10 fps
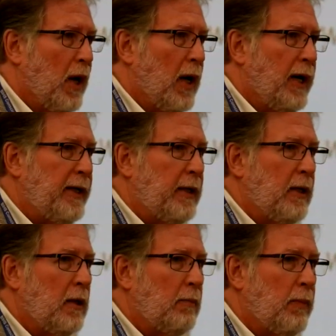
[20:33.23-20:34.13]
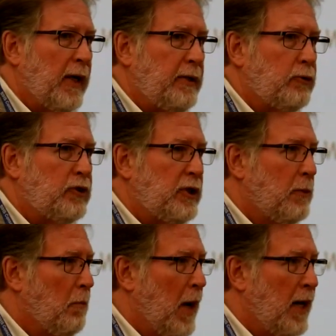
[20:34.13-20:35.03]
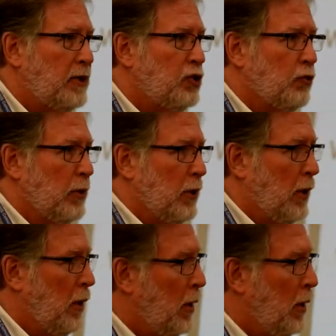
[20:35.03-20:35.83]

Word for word: mind by using a mantra.